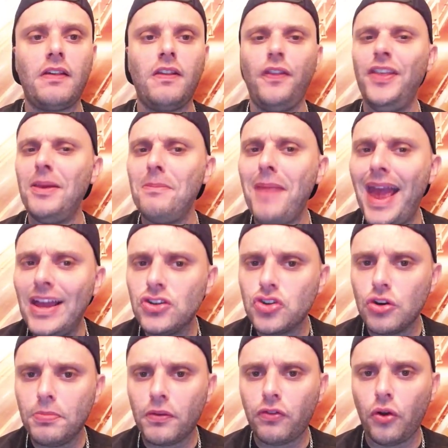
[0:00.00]
Nothing
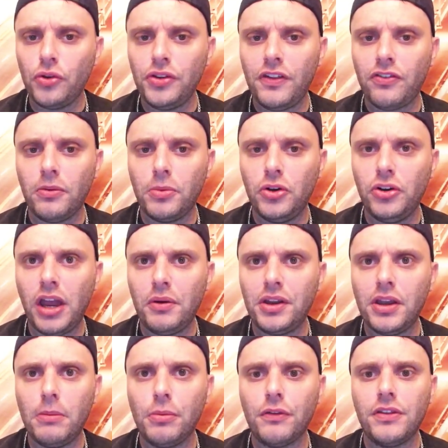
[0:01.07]
major, but certainly some glaring
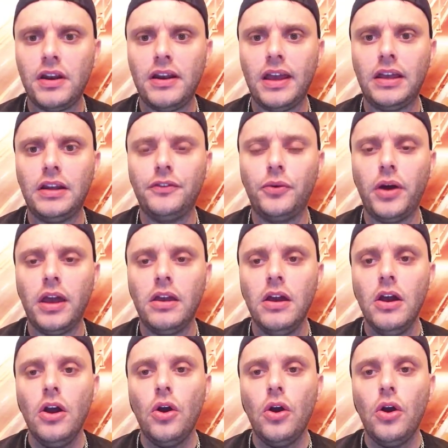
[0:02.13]
numbers in a negative way.